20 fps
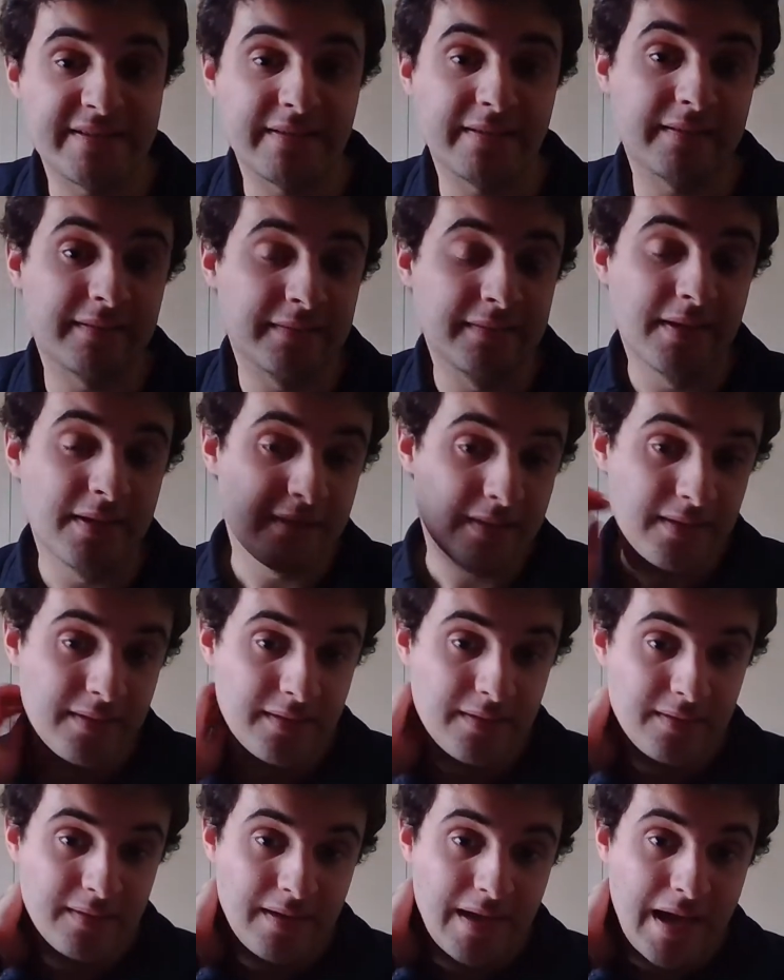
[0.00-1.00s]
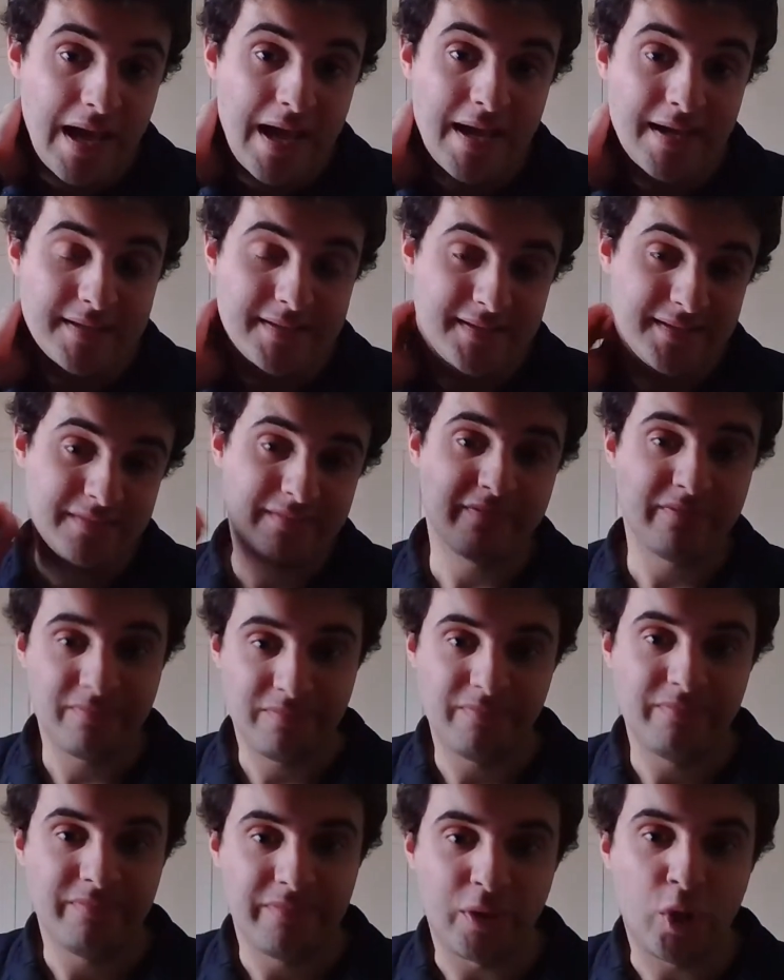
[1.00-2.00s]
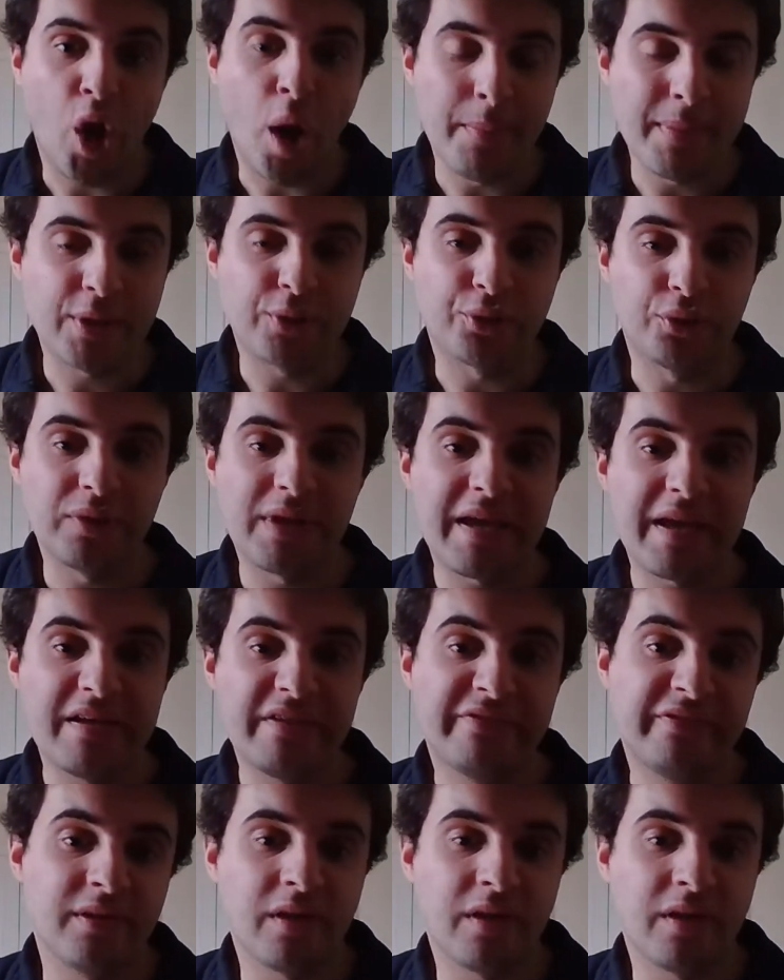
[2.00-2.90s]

the comic relief,